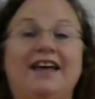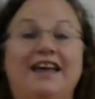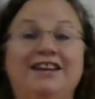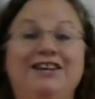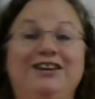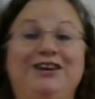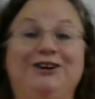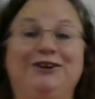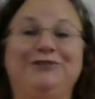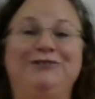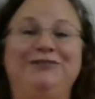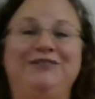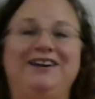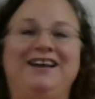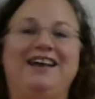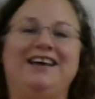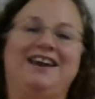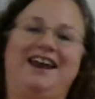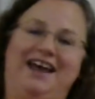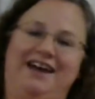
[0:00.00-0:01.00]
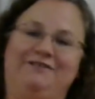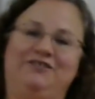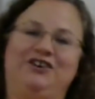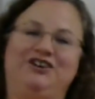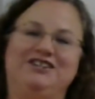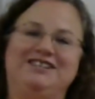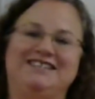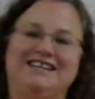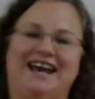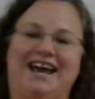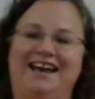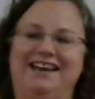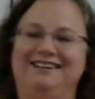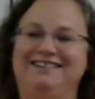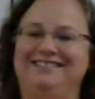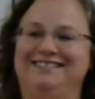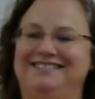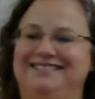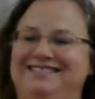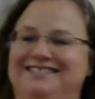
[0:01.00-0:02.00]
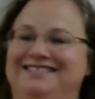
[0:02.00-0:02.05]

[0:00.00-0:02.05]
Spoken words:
Thank you, and have a good day.